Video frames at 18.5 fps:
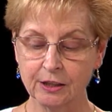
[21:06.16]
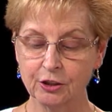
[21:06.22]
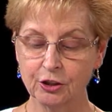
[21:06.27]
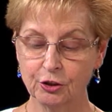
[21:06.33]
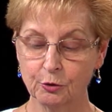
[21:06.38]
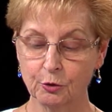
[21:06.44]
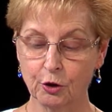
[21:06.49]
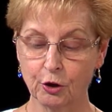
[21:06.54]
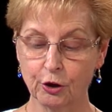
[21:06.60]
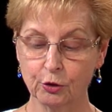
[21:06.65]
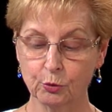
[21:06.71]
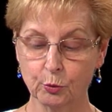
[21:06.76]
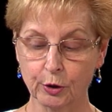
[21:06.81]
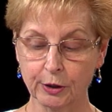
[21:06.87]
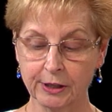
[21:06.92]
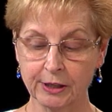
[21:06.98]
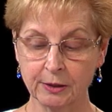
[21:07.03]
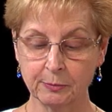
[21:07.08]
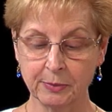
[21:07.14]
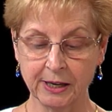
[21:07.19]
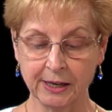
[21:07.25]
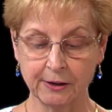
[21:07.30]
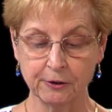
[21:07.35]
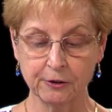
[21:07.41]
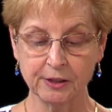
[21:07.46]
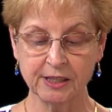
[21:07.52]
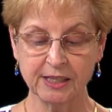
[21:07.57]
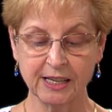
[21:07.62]
to hardworking
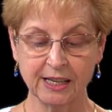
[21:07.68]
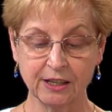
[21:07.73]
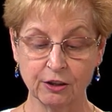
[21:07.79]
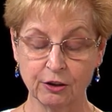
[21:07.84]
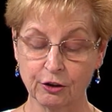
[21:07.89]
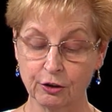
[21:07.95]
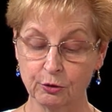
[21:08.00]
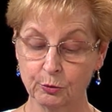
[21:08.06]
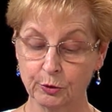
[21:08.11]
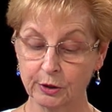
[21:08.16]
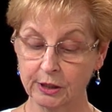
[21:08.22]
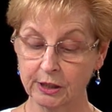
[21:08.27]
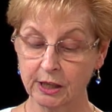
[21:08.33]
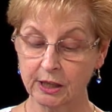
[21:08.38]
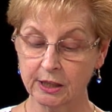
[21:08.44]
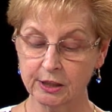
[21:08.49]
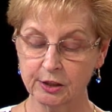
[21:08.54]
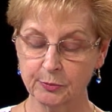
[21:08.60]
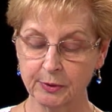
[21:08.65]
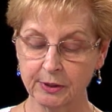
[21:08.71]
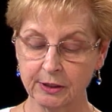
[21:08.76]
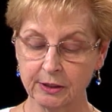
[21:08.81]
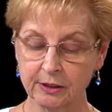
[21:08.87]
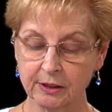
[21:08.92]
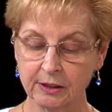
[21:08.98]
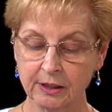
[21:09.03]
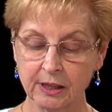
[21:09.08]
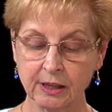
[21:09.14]
parents and a hardworking husband.
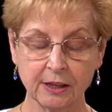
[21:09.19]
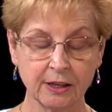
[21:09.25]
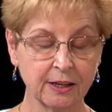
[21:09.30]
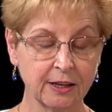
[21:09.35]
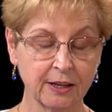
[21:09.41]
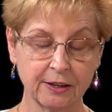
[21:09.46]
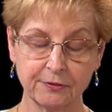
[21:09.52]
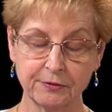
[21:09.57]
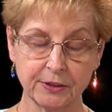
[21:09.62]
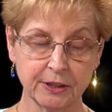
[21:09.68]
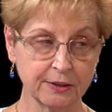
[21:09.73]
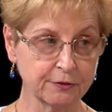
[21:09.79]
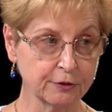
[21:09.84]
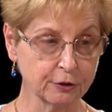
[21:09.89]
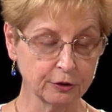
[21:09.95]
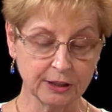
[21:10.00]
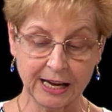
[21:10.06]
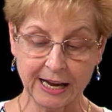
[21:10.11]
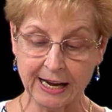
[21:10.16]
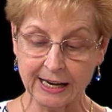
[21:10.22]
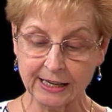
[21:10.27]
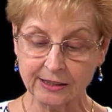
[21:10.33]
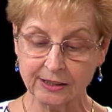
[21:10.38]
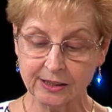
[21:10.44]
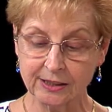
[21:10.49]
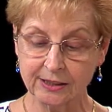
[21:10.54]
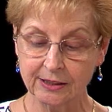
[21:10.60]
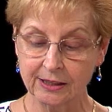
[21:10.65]
I've never
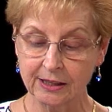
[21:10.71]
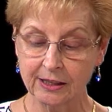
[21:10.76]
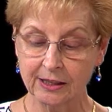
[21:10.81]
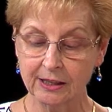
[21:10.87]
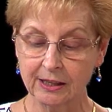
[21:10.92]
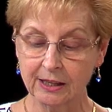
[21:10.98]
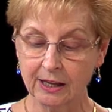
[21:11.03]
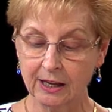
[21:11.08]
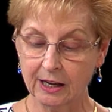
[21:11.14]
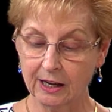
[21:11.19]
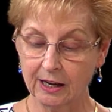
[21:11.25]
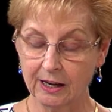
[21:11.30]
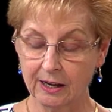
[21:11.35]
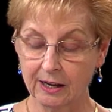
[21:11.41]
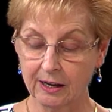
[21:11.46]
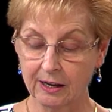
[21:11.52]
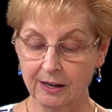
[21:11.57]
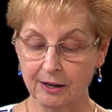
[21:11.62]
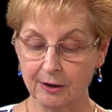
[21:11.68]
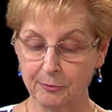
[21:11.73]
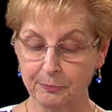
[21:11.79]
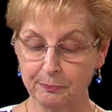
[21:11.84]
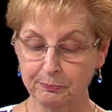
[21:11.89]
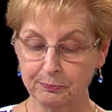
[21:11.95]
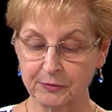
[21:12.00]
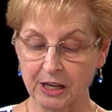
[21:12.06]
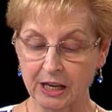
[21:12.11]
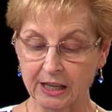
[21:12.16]
lacked. Um,
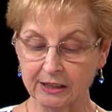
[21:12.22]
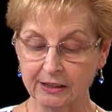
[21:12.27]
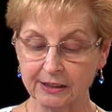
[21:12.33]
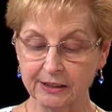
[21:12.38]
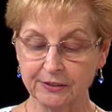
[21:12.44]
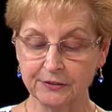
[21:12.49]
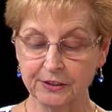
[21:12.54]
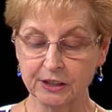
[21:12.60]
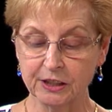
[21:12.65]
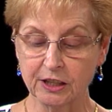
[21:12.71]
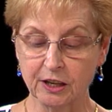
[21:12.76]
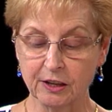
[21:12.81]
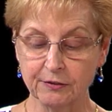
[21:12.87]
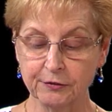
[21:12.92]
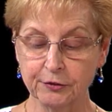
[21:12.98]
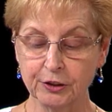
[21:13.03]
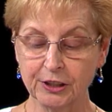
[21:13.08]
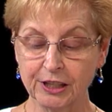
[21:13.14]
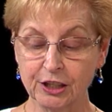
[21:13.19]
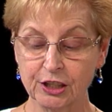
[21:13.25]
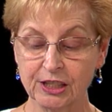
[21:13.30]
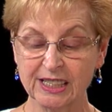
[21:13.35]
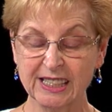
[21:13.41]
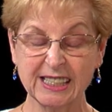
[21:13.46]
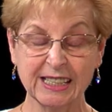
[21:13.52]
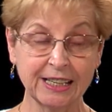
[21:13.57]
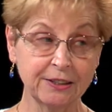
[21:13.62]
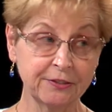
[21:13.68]
I live in comfort and
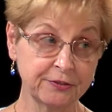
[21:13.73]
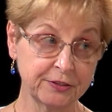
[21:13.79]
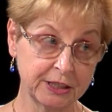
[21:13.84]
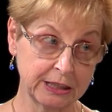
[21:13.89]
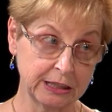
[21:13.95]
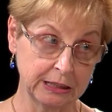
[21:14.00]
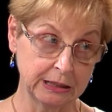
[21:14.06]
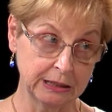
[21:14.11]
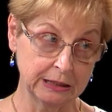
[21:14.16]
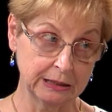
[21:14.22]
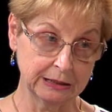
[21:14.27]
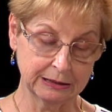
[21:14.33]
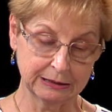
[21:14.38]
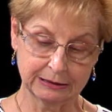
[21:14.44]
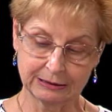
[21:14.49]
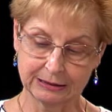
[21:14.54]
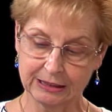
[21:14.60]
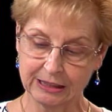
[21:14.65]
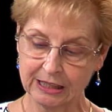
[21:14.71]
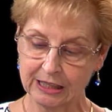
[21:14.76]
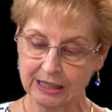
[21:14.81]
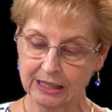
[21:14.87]
safety. Mm -hmm.